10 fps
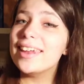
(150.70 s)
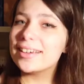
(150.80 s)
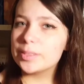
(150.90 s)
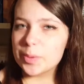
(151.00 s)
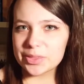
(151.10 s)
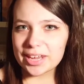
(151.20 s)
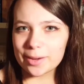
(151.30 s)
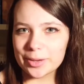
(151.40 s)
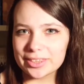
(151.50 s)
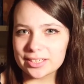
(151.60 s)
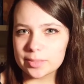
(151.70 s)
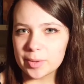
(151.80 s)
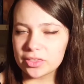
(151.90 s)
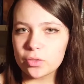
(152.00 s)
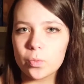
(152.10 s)
The next book that I read this
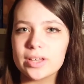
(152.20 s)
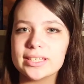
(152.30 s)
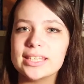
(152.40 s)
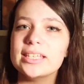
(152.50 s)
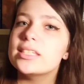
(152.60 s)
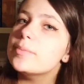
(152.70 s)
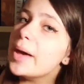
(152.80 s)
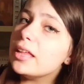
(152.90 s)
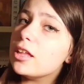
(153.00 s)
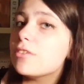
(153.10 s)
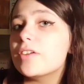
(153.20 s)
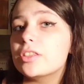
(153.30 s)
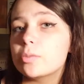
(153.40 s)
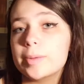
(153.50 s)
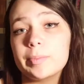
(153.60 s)
month was The Smell of
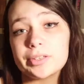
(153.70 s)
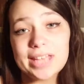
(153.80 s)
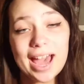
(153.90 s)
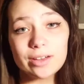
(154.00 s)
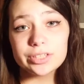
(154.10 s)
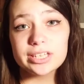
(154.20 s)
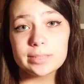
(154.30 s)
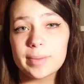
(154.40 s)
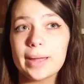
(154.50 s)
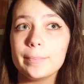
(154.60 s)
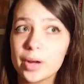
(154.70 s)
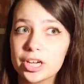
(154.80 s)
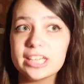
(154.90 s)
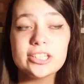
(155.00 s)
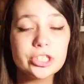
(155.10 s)
Other People's Houses by
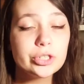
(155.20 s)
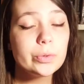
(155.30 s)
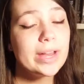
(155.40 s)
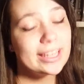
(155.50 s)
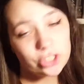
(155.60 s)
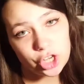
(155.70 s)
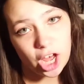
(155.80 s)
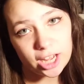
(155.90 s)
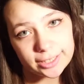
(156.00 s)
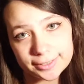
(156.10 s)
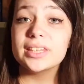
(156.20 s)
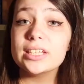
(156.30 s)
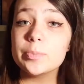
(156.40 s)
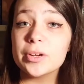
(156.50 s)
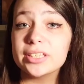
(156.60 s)
Bonnie Sue Hitchcock.
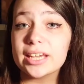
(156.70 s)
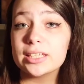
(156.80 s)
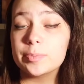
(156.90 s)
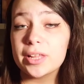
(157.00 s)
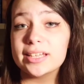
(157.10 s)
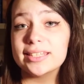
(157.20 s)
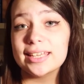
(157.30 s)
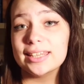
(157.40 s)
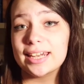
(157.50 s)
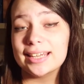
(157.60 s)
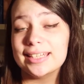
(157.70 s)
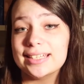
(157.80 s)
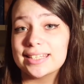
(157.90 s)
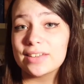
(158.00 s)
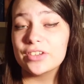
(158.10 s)
This book takes place in the
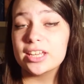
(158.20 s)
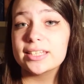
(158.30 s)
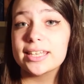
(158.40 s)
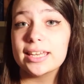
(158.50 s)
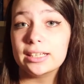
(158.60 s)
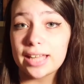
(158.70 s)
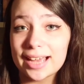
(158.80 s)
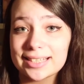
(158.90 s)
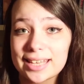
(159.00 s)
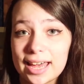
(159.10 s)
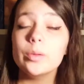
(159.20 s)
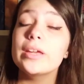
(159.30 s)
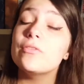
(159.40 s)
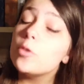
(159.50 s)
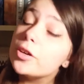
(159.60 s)
1970s in Alaska,
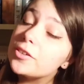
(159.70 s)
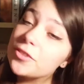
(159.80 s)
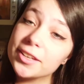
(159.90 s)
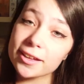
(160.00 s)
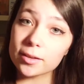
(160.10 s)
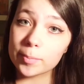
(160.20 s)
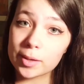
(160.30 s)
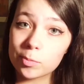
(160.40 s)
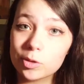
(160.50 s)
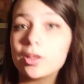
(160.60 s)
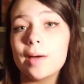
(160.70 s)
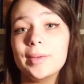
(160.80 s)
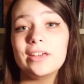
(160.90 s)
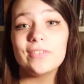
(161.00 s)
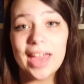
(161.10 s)
following 4 different young people
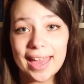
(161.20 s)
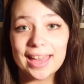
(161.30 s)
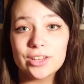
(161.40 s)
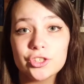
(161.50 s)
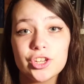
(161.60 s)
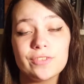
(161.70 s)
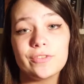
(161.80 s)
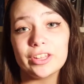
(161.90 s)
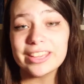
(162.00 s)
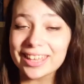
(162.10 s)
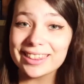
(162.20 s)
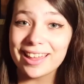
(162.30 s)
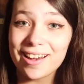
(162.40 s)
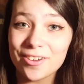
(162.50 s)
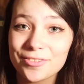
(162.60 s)
coming of age and falling in
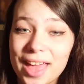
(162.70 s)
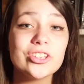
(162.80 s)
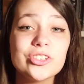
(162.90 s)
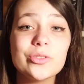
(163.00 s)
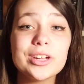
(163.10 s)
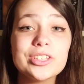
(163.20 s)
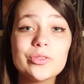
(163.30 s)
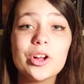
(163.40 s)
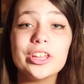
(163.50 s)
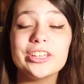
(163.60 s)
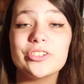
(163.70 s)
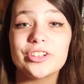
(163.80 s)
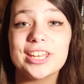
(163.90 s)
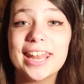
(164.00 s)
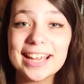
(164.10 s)
love. The stories are all
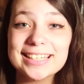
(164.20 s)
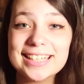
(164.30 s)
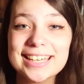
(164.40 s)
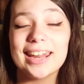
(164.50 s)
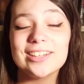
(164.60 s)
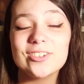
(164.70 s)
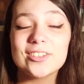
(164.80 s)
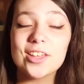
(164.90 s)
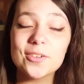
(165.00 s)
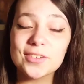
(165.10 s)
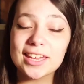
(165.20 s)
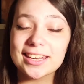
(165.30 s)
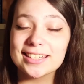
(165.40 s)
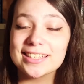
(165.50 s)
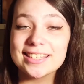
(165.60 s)
interconnected, and I just love
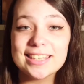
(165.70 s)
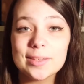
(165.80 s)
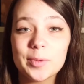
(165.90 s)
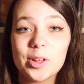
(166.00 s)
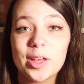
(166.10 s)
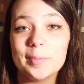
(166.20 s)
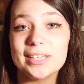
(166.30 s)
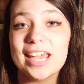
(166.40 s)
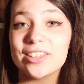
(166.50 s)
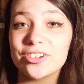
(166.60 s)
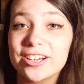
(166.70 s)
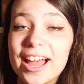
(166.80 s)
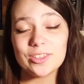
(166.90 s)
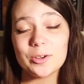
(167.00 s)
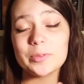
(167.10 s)
getting to see them all come
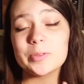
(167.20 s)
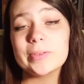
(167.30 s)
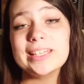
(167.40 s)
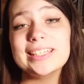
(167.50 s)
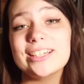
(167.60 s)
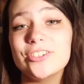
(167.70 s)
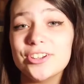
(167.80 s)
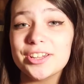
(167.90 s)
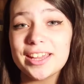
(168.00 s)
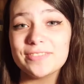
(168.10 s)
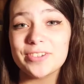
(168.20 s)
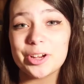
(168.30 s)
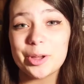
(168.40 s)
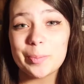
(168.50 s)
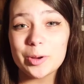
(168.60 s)
together. I thought it was really touching and
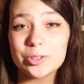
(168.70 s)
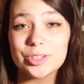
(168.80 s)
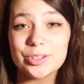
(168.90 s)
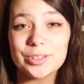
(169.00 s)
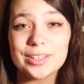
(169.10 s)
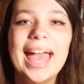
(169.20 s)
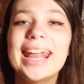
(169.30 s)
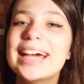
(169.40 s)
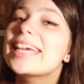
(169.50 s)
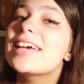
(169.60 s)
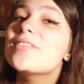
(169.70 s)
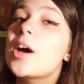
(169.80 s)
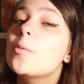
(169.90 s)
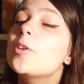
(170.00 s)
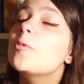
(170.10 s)
very emotional, and I gave
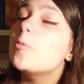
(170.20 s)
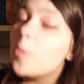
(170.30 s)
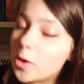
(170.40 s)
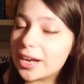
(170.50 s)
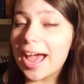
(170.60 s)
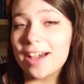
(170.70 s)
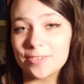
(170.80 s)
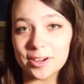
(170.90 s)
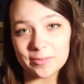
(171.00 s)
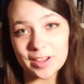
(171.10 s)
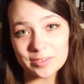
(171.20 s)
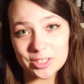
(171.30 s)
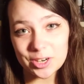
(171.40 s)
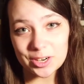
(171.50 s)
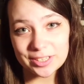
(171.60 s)
that one 4.5 out of 5
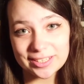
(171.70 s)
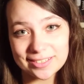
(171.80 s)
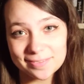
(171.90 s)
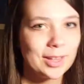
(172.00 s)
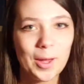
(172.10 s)
stars.